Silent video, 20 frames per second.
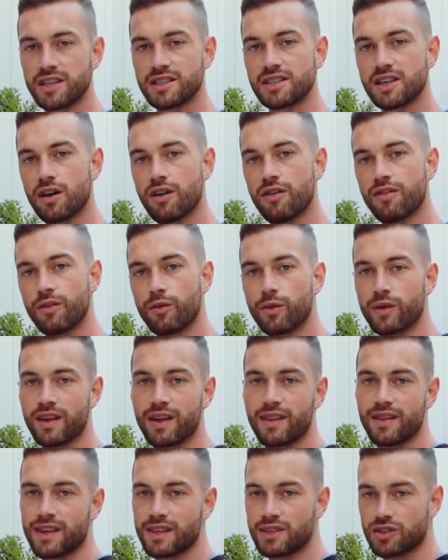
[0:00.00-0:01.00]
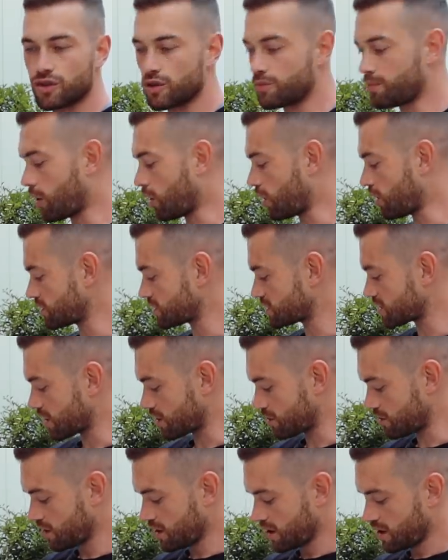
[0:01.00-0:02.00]
itself within this new pot.
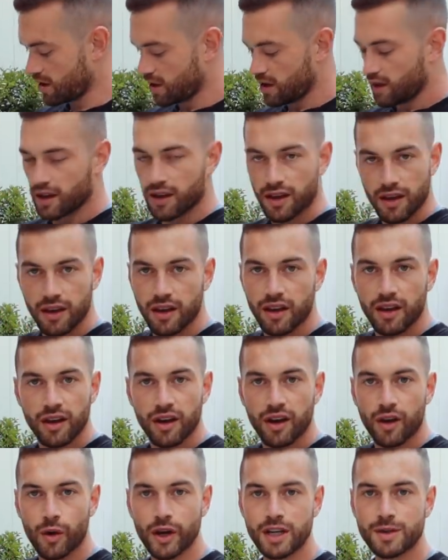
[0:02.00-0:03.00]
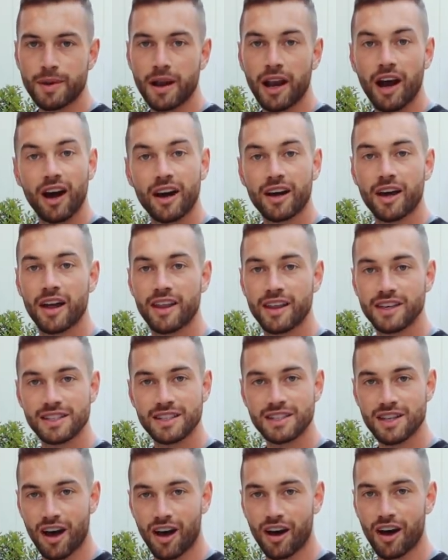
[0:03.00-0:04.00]
So, wish me luck. This
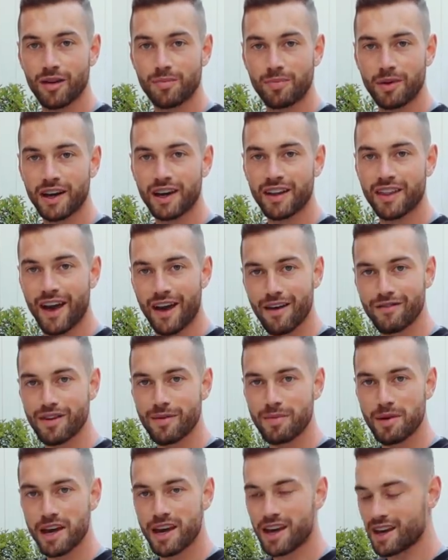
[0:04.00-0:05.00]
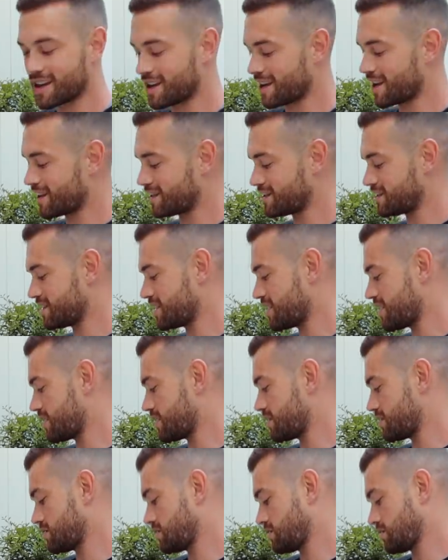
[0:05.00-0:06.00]
is the hard bit, the heavy bit, and I
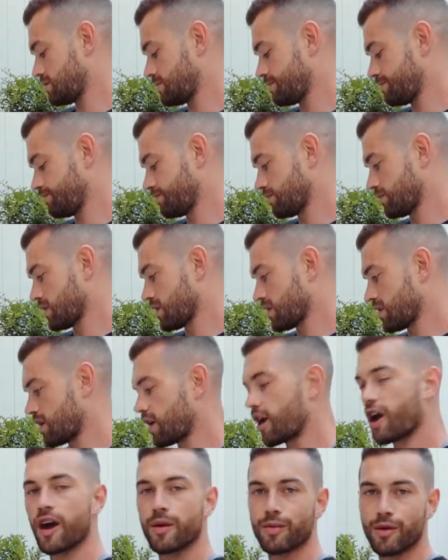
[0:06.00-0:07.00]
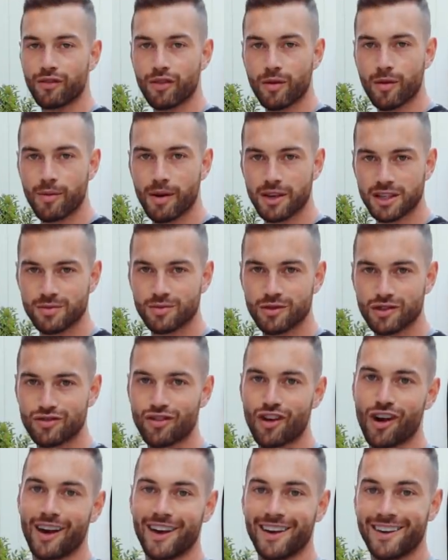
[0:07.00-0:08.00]
hope I've got my measurements
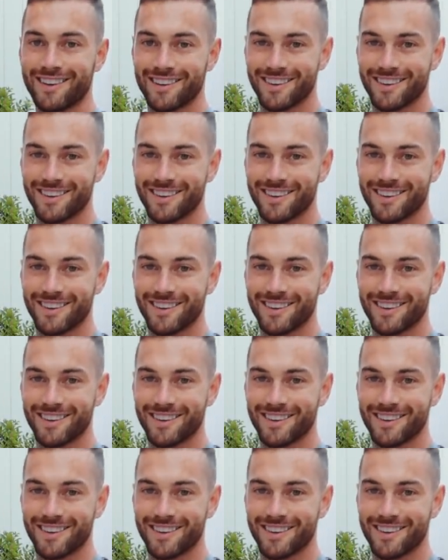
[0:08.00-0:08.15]
right.